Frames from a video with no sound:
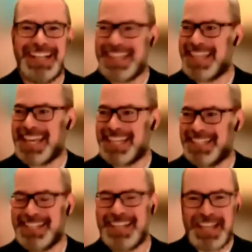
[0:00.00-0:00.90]

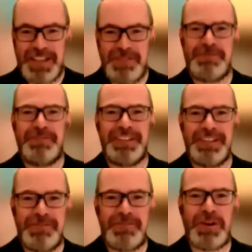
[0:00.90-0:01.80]
then
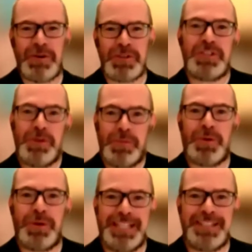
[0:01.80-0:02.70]
you've got 2
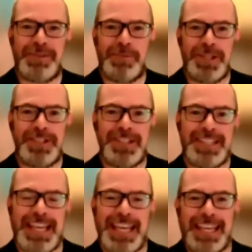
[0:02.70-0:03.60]
points at which to
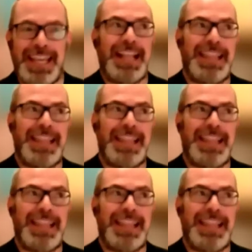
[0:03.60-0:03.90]
say,